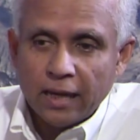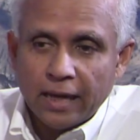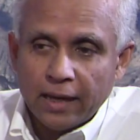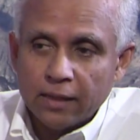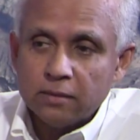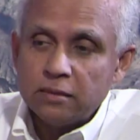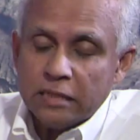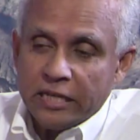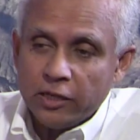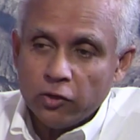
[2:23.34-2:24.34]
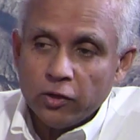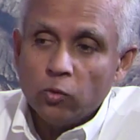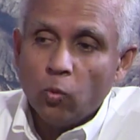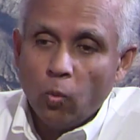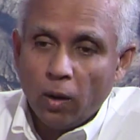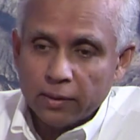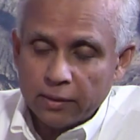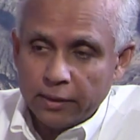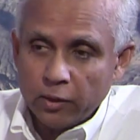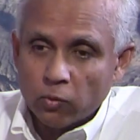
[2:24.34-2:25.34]
and hearing what
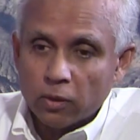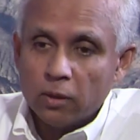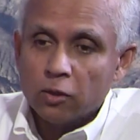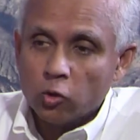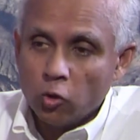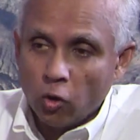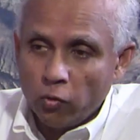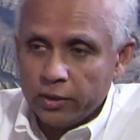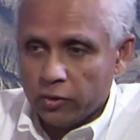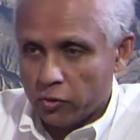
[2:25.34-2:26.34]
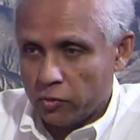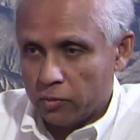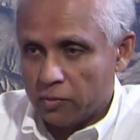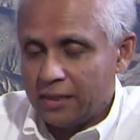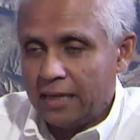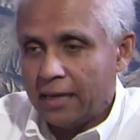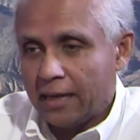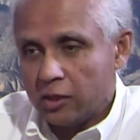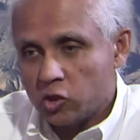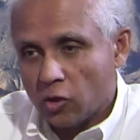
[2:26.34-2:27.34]
they were going through
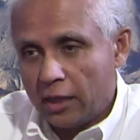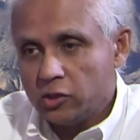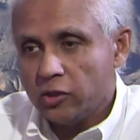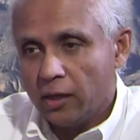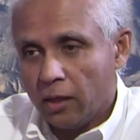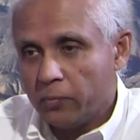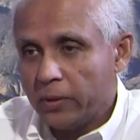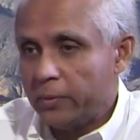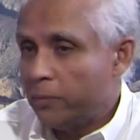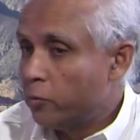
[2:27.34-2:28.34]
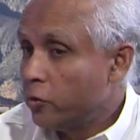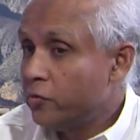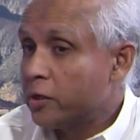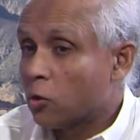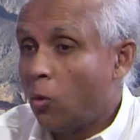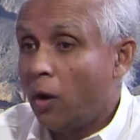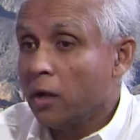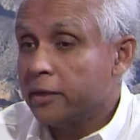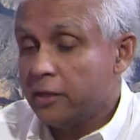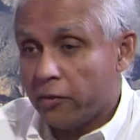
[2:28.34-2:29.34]
and trying to help them improve their
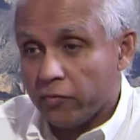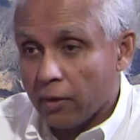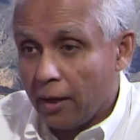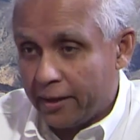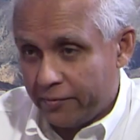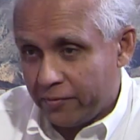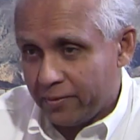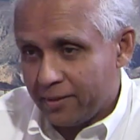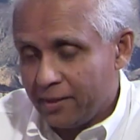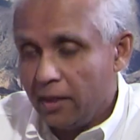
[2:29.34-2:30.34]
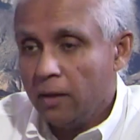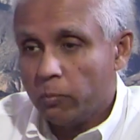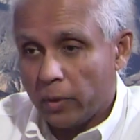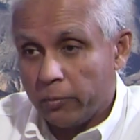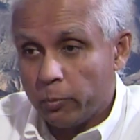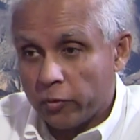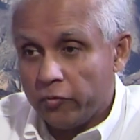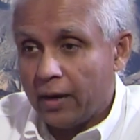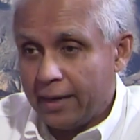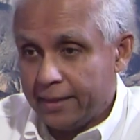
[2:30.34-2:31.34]
quality of life by
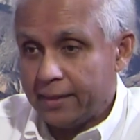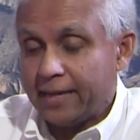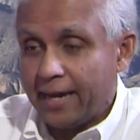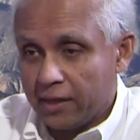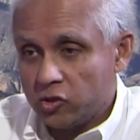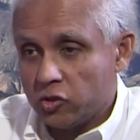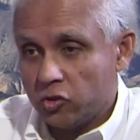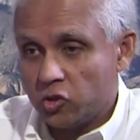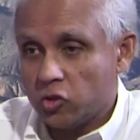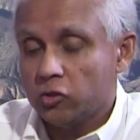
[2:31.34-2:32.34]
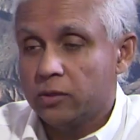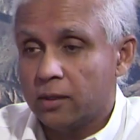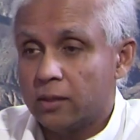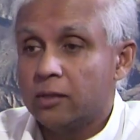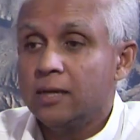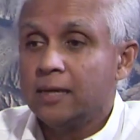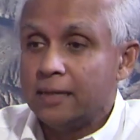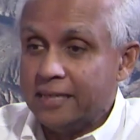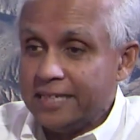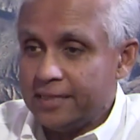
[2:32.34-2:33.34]
providing answers to their
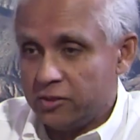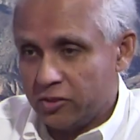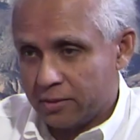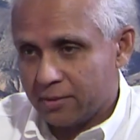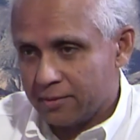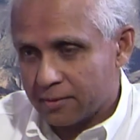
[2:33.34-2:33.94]
needs.